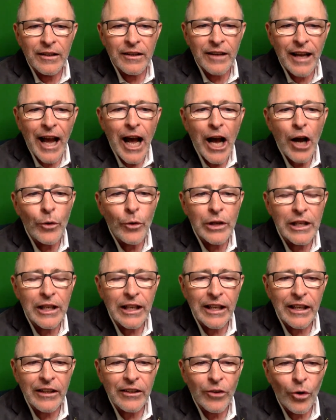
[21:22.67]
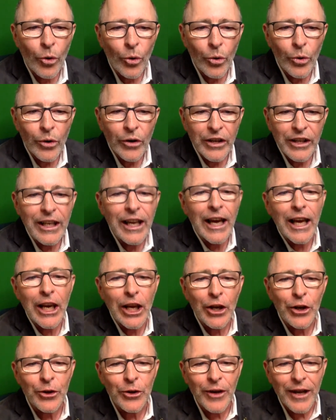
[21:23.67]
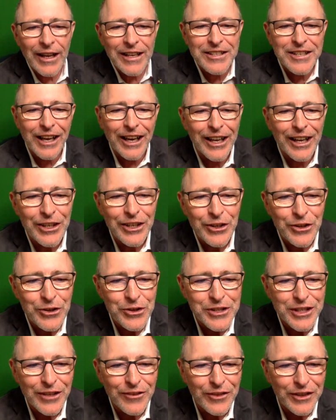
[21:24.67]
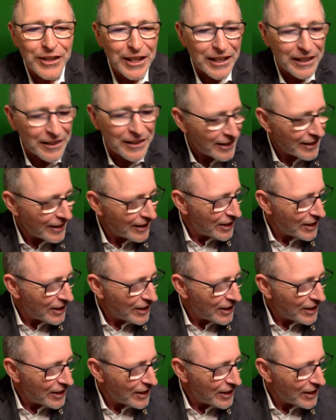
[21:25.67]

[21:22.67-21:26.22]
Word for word: cowardly or yellow, as I used over here.